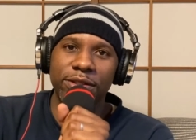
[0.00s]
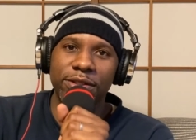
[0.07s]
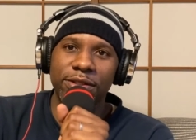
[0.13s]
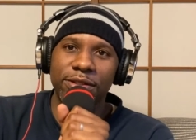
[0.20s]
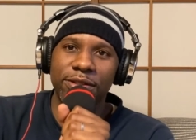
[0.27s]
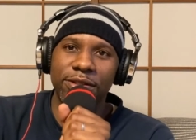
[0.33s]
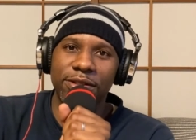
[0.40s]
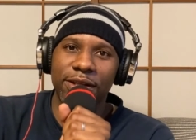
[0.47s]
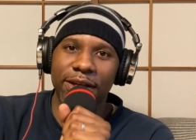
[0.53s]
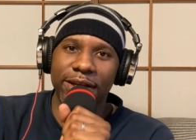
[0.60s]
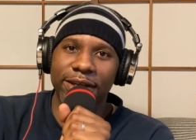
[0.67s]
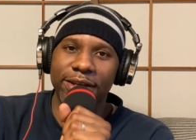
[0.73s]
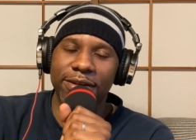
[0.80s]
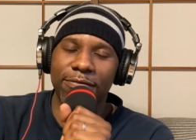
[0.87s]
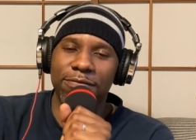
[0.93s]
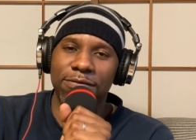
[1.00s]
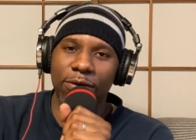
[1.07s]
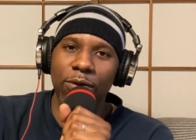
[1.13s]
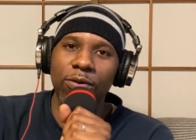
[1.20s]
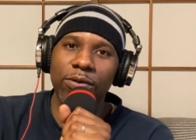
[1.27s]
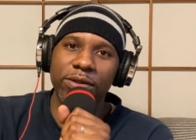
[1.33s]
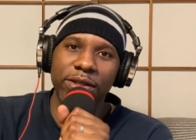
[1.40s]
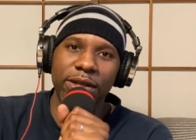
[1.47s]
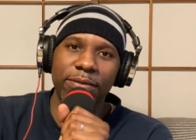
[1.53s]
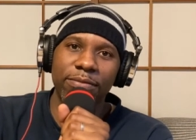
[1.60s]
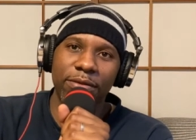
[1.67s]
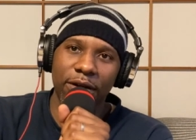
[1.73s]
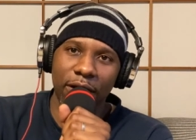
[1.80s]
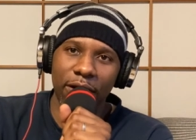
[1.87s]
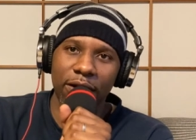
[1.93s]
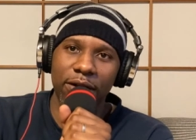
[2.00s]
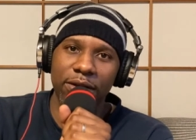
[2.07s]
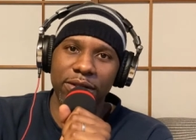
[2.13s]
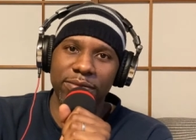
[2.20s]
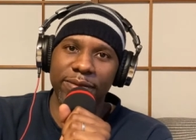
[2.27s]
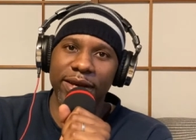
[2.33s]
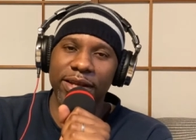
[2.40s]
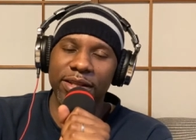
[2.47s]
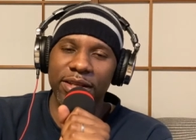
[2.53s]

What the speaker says: them cards, man.